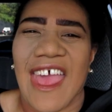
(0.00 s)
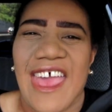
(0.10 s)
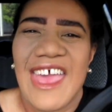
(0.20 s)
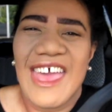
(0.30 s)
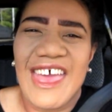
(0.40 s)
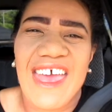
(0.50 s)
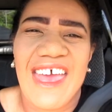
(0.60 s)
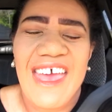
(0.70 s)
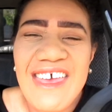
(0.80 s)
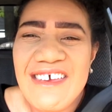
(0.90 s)
we've
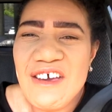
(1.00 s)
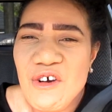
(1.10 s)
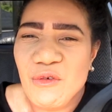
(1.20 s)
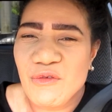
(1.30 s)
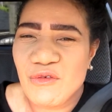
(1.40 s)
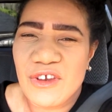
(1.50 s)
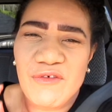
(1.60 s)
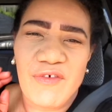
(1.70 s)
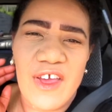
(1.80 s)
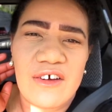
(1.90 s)

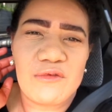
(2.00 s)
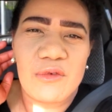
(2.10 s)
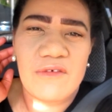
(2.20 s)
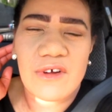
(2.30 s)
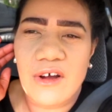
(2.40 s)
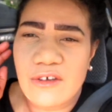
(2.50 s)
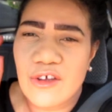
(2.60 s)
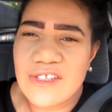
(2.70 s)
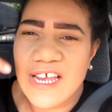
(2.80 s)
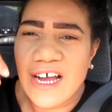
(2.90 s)
already failed, we've got
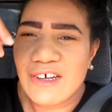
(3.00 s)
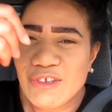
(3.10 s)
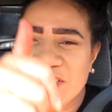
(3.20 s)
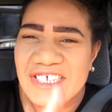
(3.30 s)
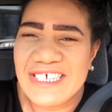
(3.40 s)
no towels